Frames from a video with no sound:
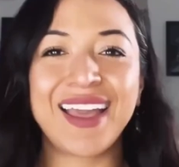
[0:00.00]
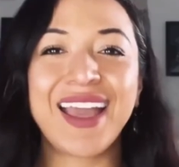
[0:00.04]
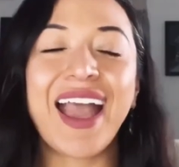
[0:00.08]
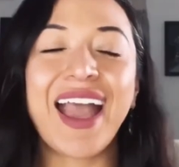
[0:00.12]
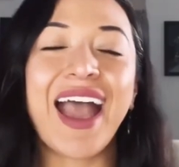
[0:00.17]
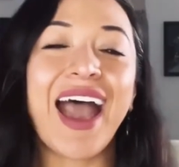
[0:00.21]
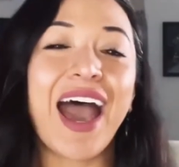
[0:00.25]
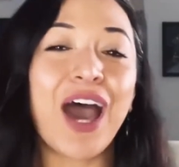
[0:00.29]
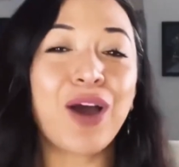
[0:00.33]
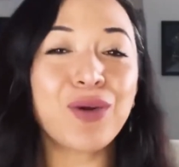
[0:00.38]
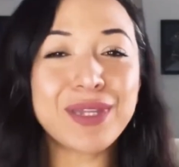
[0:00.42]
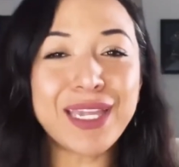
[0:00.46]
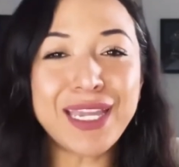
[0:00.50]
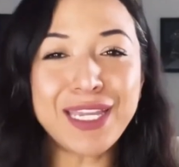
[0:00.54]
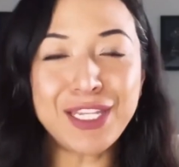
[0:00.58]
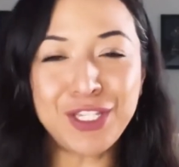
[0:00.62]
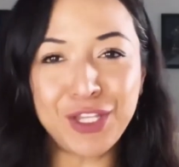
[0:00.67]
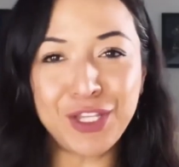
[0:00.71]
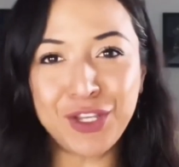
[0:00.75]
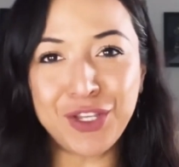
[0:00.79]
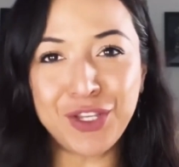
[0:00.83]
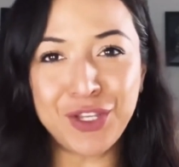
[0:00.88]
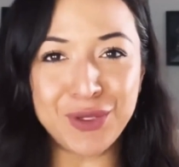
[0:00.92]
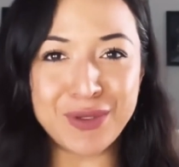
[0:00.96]
How can you
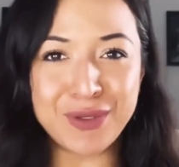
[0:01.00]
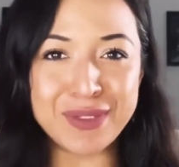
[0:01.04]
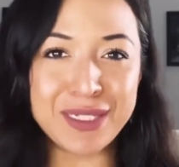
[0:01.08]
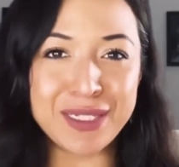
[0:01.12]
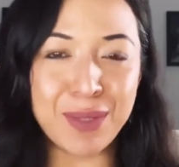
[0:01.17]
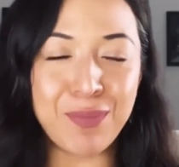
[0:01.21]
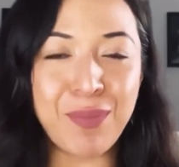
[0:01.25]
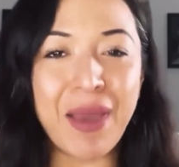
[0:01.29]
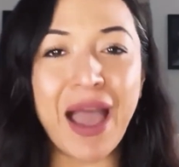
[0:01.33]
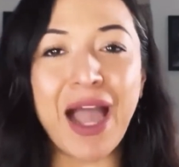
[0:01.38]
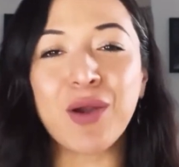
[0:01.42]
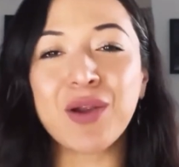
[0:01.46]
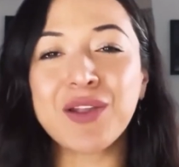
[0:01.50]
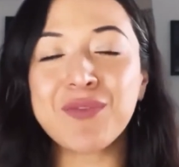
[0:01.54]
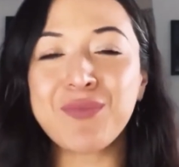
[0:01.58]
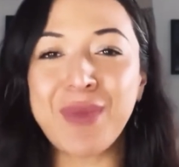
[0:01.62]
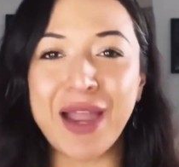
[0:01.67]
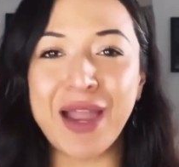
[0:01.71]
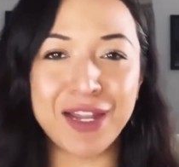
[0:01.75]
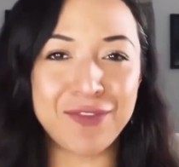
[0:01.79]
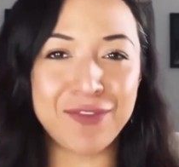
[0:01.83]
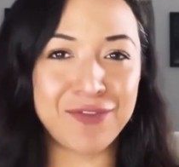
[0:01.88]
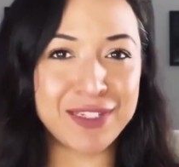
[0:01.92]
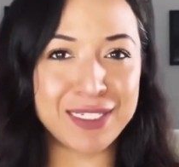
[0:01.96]
use the power of
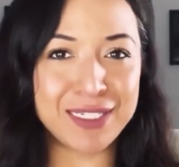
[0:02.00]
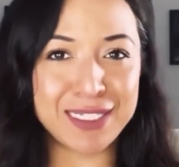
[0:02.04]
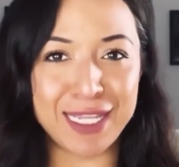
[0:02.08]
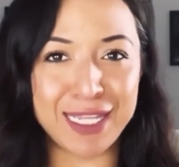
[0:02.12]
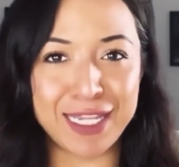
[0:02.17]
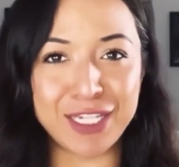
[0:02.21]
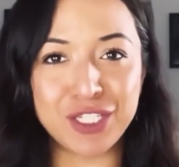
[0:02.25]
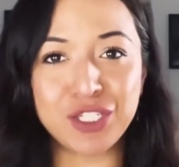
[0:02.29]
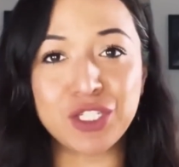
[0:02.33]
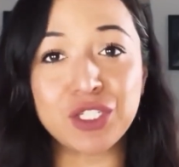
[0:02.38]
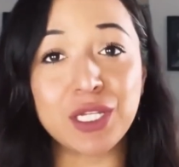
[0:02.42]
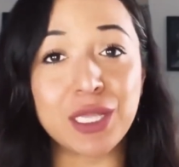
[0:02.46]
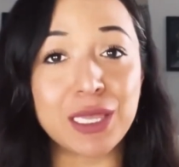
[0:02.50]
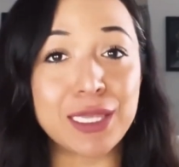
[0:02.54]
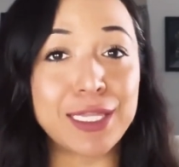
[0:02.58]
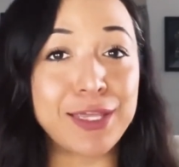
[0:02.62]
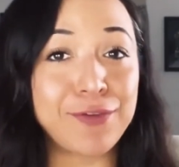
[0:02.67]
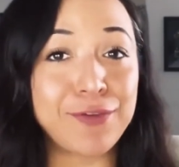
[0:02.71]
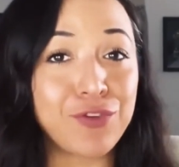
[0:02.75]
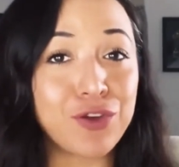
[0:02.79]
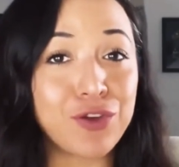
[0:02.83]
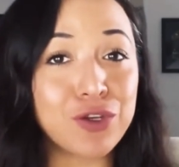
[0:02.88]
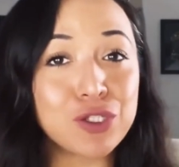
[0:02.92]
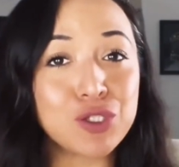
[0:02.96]
manifestation to live
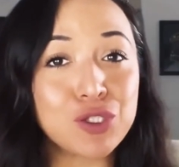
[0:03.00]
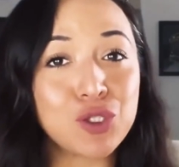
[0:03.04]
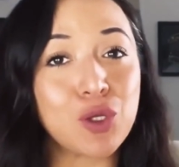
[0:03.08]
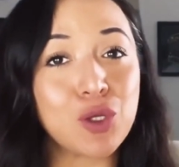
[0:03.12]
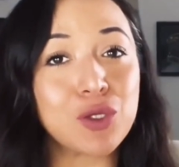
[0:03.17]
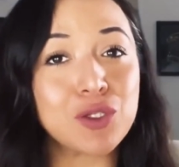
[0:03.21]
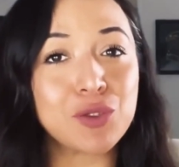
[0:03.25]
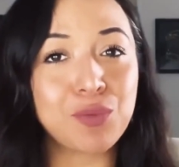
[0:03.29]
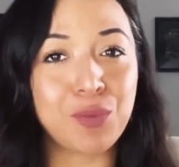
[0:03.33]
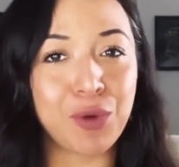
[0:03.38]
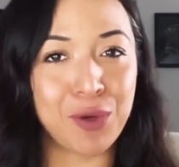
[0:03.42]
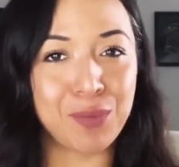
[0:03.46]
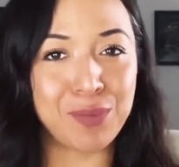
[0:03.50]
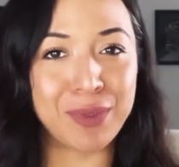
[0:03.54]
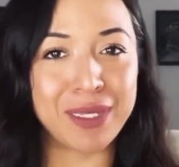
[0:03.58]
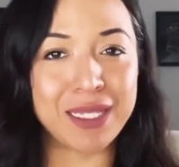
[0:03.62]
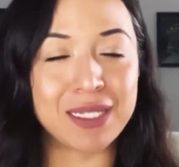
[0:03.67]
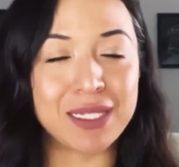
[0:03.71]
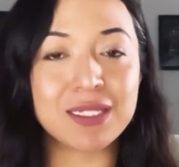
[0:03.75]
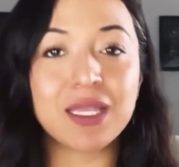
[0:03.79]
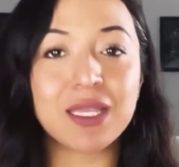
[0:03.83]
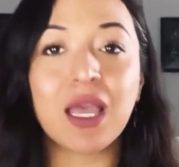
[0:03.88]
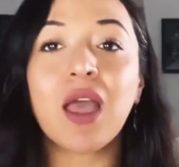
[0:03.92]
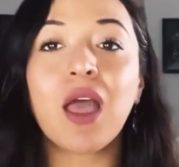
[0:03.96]
your soul's
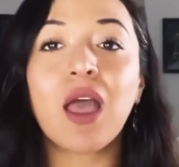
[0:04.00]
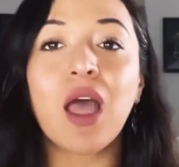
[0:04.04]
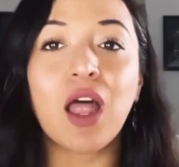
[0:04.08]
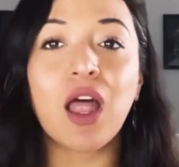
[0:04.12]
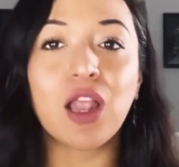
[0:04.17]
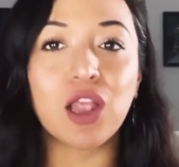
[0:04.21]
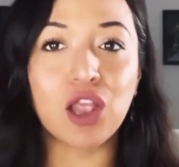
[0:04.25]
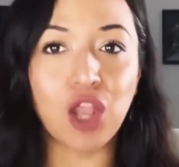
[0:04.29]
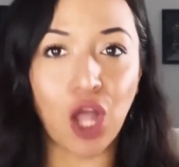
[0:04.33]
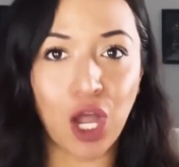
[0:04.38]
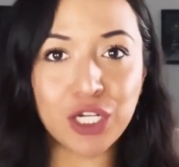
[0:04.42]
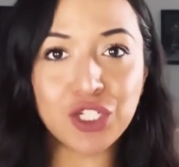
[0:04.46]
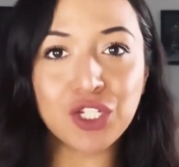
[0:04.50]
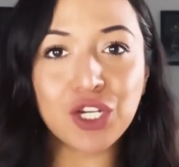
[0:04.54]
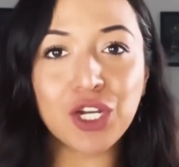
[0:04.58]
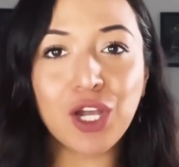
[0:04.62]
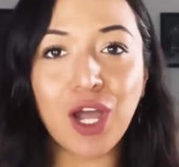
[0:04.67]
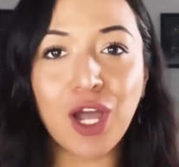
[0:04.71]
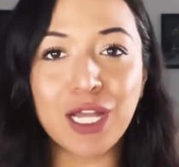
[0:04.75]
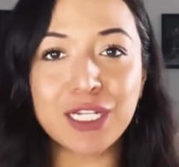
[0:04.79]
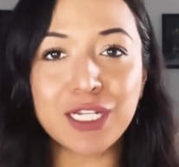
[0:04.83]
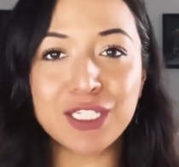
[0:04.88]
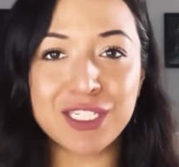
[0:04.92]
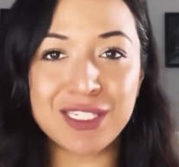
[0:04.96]
purpose, launch your
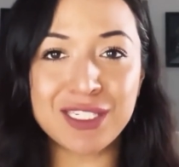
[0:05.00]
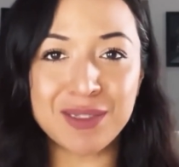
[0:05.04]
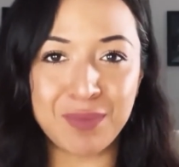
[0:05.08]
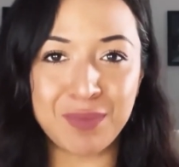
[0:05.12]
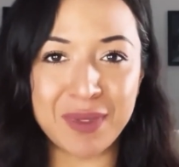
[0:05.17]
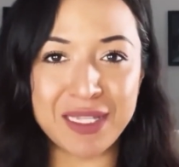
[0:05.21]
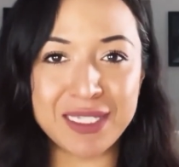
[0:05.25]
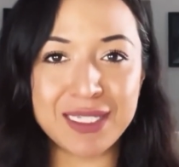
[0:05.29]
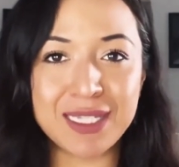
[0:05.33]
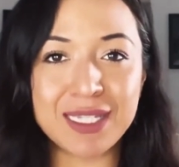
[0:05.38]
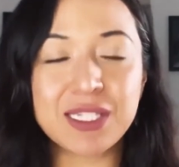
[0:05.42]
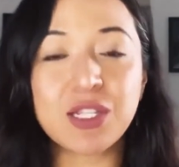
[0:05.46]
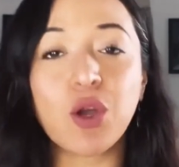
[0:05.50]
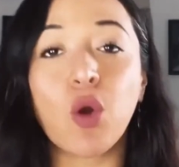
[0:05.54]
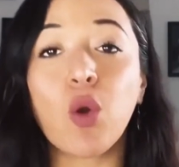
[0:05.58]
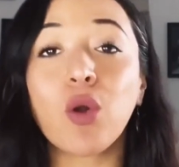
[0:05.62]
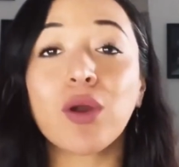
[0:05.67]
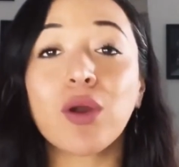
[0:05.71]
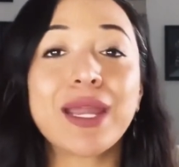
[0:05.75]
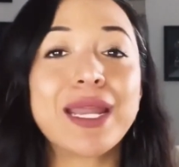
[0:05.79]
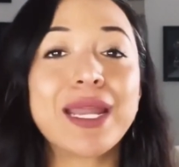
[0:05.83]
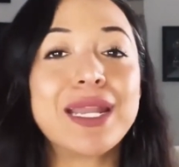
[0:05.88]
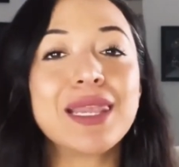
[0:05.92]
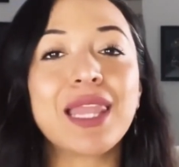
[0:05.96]
conscious business, or
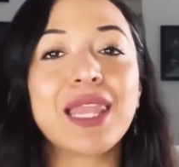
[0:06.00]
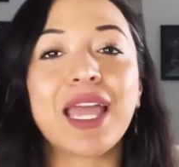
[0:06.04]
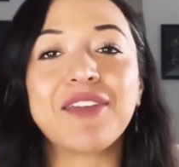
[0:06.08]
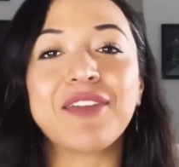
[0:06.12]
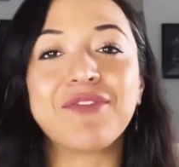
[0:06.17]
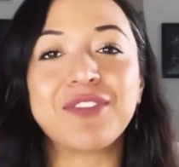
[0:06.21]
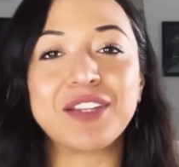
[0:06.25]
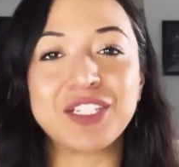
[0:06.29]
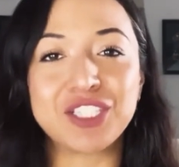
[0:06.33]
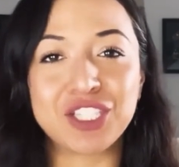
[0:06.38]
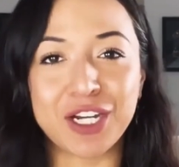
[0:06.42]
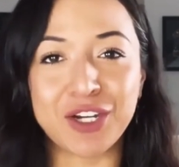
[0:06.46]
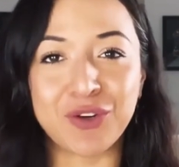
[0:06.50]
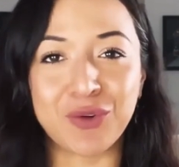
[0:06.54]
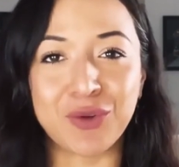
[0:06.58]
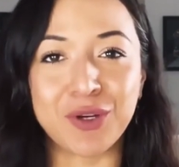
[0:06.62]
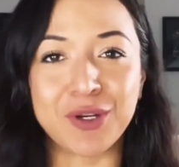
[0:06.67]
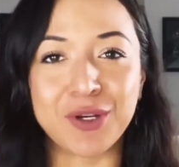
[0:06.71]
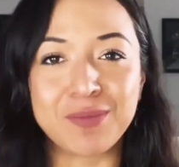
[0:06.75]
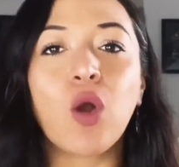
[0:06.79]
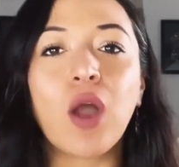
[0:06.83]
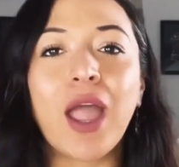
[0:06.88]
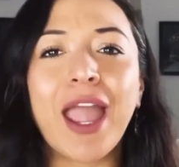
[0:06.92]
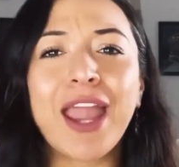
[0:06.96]
in life in
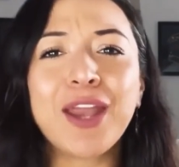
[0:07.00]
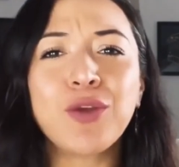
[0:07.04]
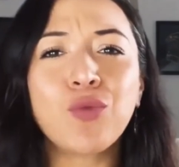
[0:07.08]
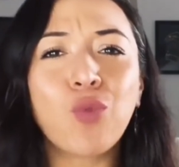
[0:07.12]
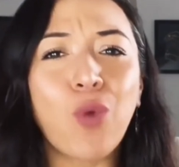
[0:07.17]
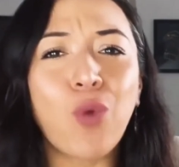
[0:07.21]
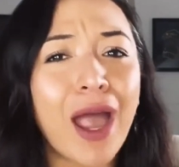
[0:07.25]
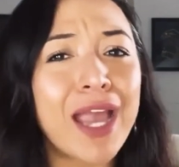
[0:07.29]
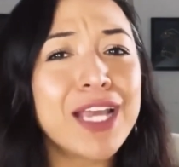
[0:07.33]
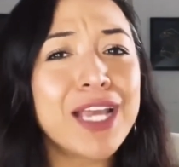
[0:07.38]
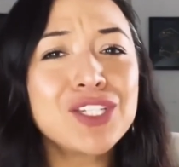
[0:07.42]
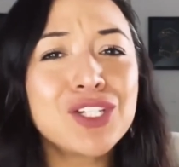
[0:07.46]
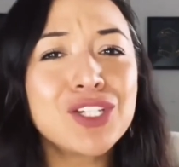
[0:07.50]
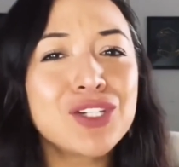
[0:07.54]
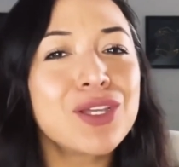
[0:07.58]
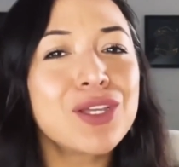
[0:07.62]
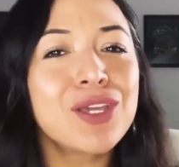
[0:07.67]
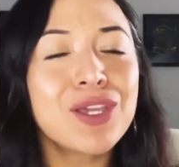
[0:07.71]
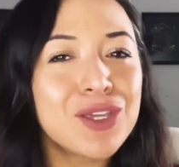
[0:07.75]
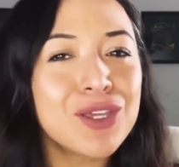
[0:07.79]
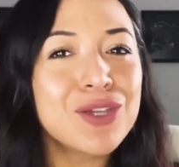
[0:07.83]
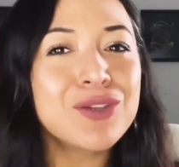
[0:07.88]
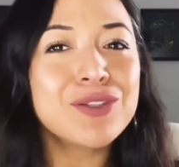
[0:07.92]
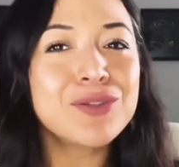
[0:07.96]
general? And why should you
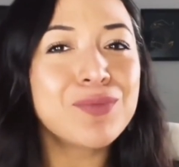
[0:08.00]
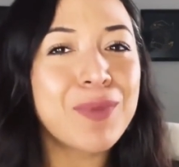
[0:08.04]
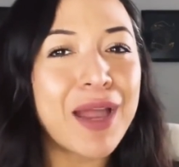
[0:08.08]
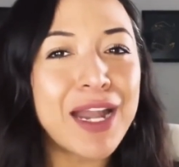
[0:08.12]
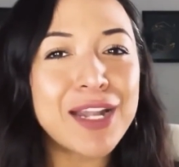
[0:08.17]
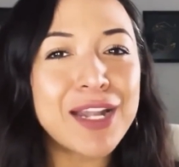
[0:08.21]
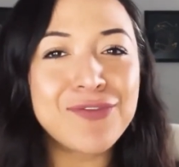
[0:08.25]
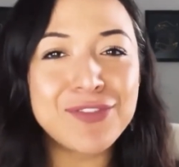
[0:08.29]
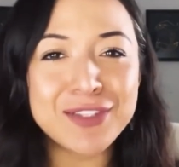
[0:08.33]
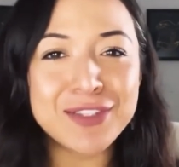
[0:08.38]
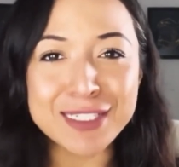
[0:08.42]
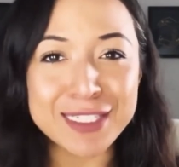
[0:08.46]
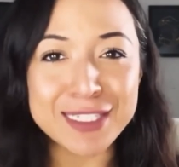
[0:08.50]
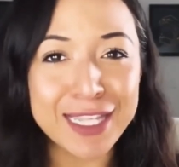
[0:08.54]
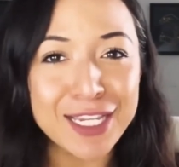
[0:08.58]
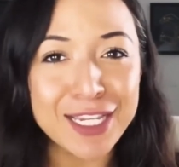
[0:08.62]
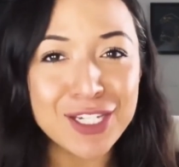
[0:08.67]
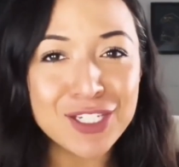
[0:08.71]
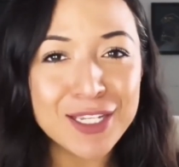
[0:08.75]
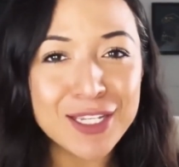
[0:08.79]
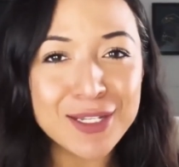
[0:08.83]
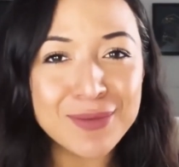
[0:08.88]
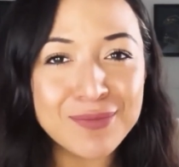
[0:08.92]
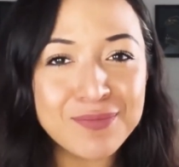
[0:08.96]
use
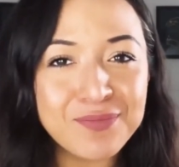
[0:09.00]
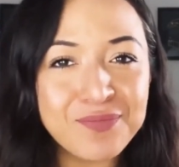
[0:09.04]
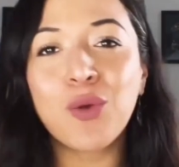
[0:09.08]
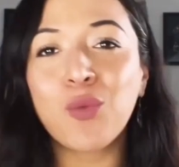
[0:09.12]
manifestation?